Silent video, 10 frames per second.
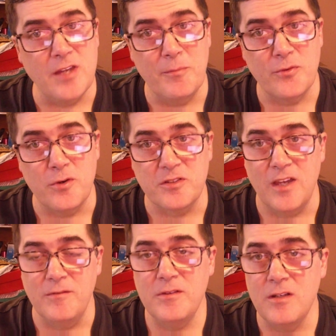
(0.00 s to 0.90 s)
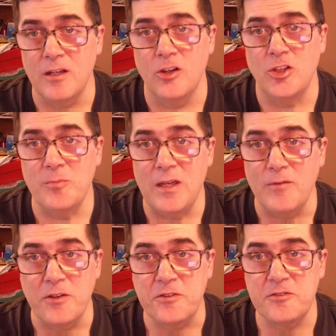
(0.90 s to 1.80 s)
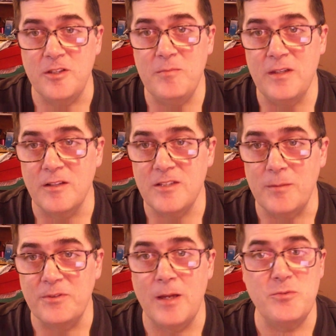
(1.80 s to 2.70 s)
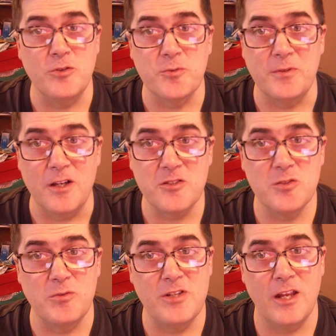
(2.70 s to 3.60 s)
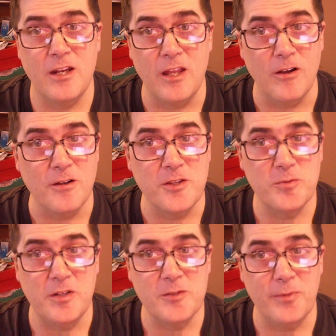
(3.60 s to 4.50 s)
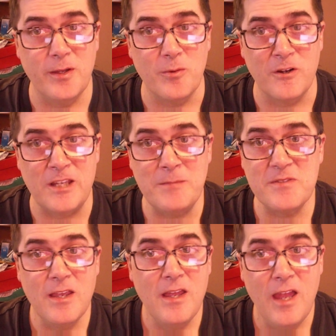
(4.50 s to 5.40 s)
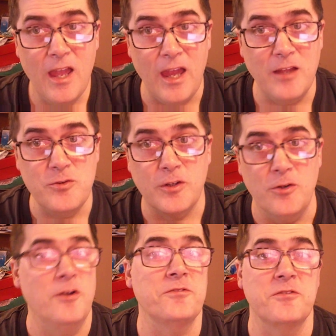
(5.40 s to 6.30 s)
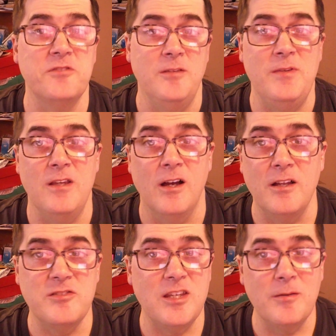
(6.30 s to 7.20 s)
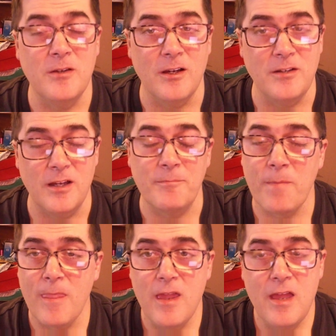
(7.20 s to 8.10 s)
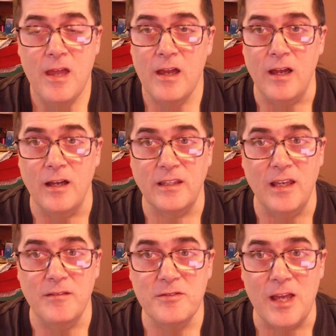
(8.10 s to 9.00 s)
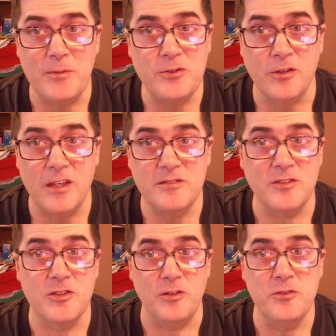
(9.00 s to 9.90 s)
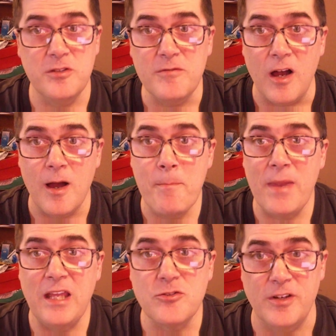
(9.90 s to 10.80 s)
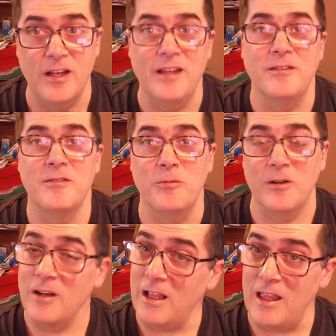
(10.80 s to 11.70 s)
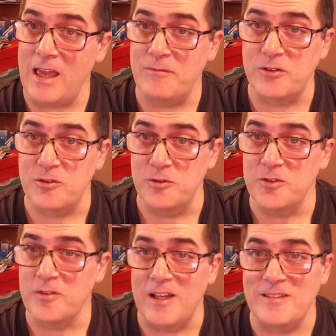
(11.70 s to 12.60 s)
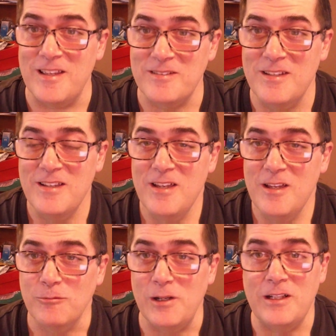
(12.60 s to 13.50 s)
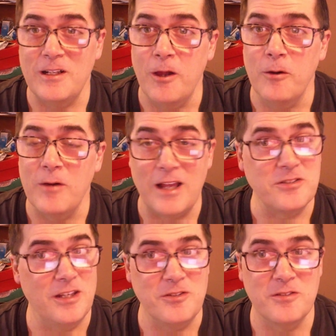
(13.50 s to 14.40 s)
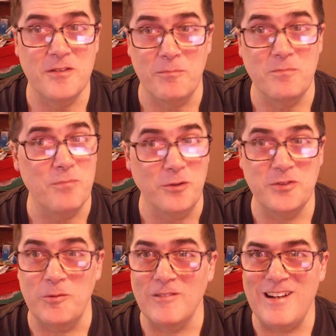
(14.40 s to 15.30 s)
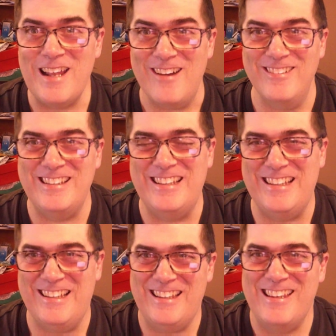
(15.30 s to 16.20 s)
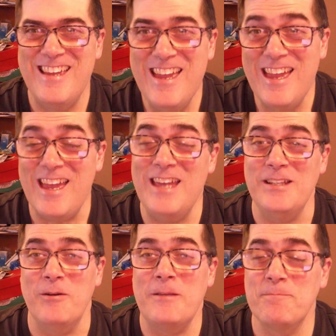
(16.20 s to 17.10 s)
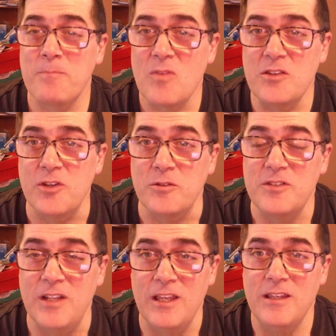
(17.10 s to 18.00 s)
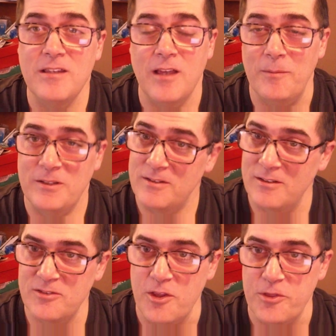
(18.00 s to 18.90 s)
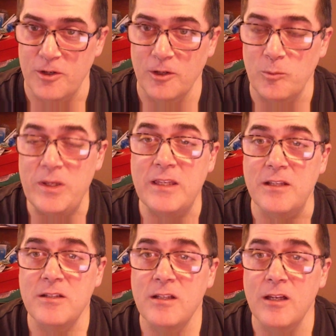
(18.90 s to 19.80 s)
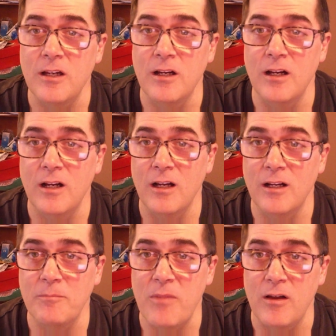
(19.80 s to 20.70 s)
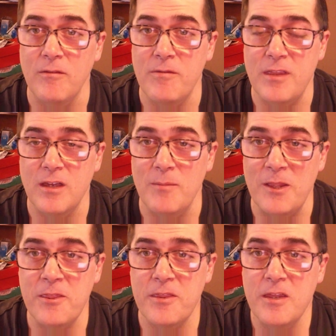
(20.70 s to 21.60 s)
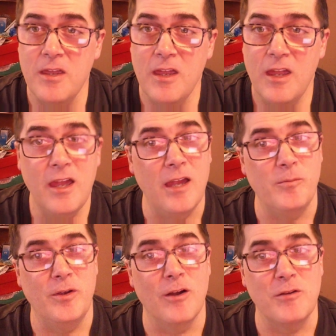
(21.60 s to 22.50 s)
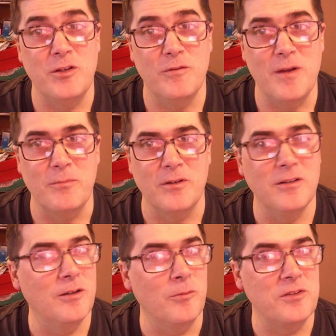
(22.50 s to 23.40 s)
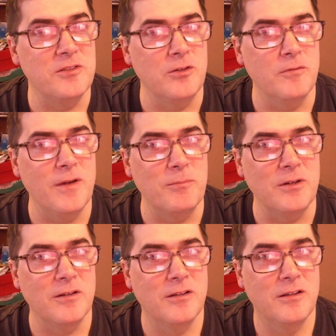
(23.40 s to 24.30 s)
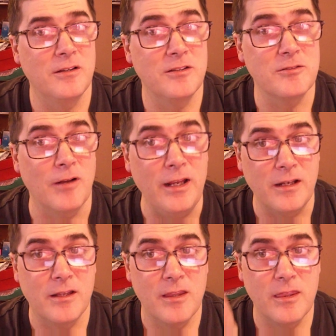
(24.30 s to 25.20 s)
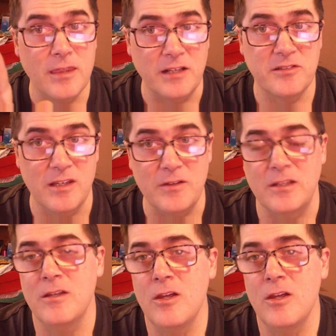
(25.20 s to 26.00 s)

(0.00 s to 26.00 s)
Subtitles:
I'm of course Kevin. You may have also seen me on Tabletop Jones Productions where John and I are the Tweeties playing war games. And you can also see me on Kev's Hobby Showcase exclusive on Patreon where I'll have exclusive content ready to go. Actually, I'm posting one right now. Anyway, so today, it's the third weekend of the month and we are in November. And what's in November? That's right, Thanksgiving.